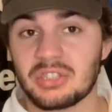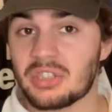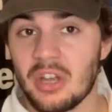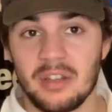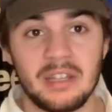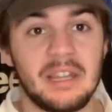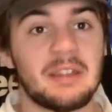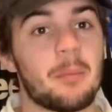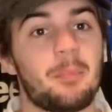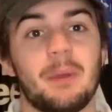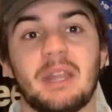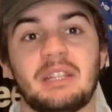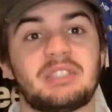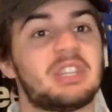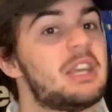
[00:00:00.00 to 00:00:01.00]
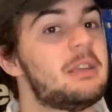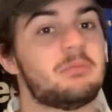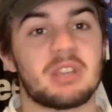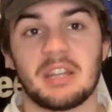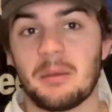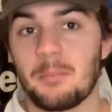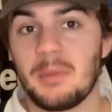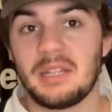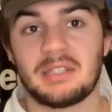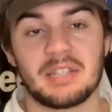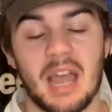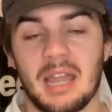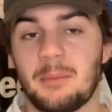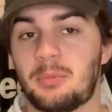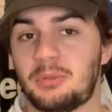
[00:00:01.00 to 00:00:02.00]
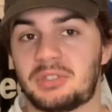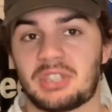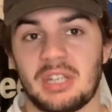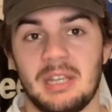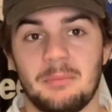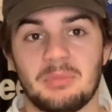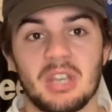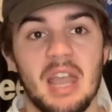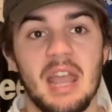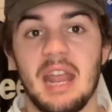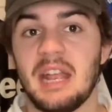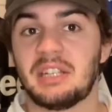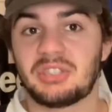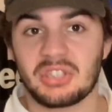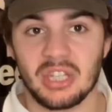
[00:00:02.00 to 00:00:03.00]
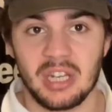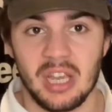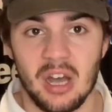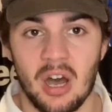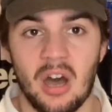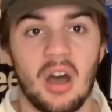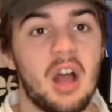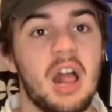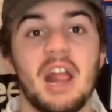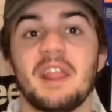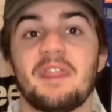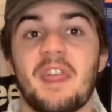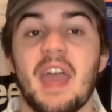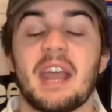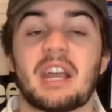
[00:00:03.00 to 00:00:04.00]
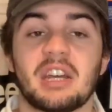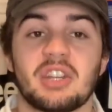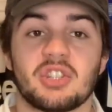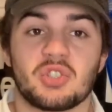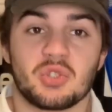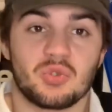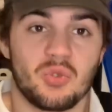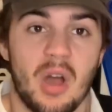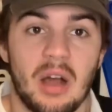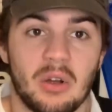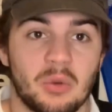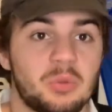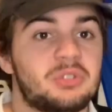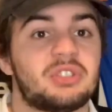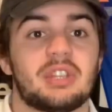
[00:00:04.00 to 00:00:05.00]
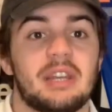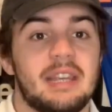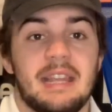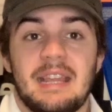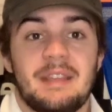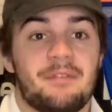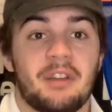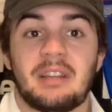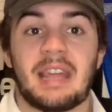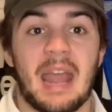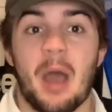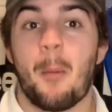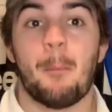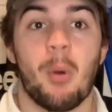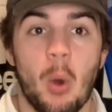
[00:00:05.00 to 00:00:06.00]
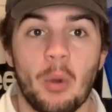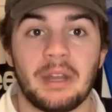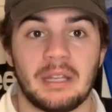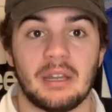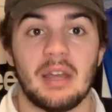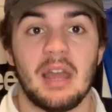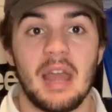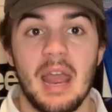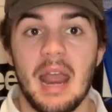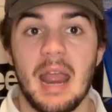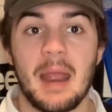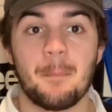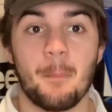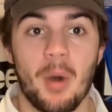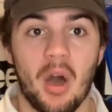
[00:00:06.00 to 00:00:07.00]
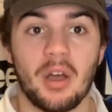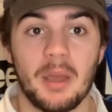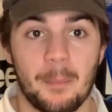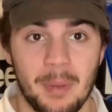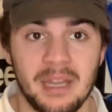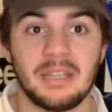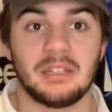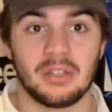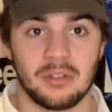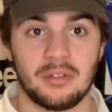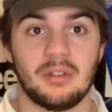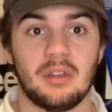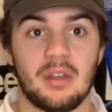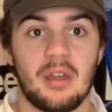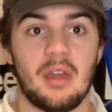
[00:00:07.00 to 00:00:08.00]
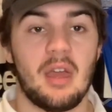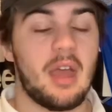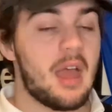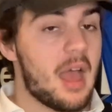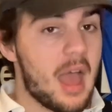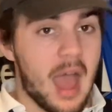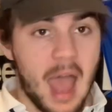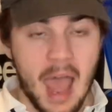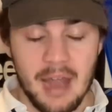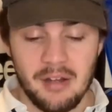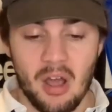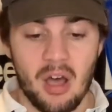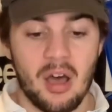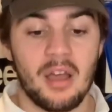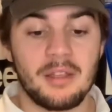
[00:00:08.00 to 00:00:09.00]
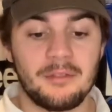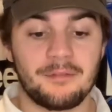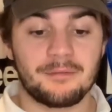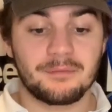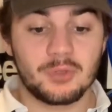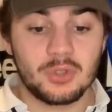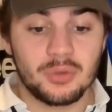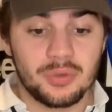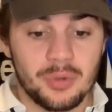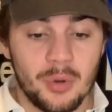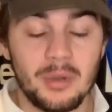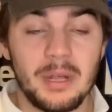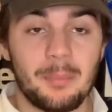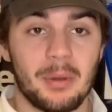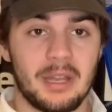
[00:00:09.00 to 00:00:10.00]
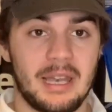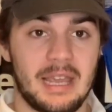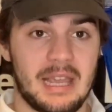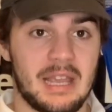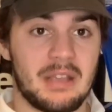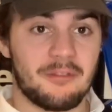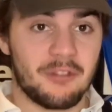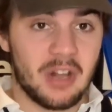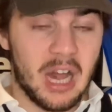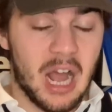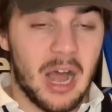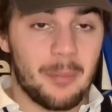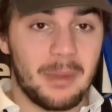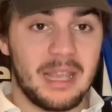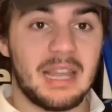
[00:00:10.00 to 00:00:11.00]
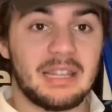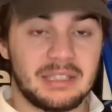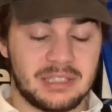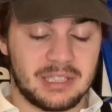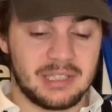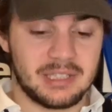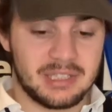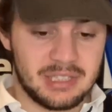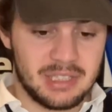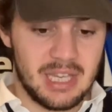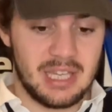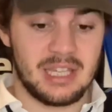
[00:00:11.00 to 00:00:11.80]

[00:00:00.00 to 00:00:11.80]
certainly the big teams and the mid-table teams in Serie A, they're going to struggle to even get a point, in my opinion. And I truly believe coming into this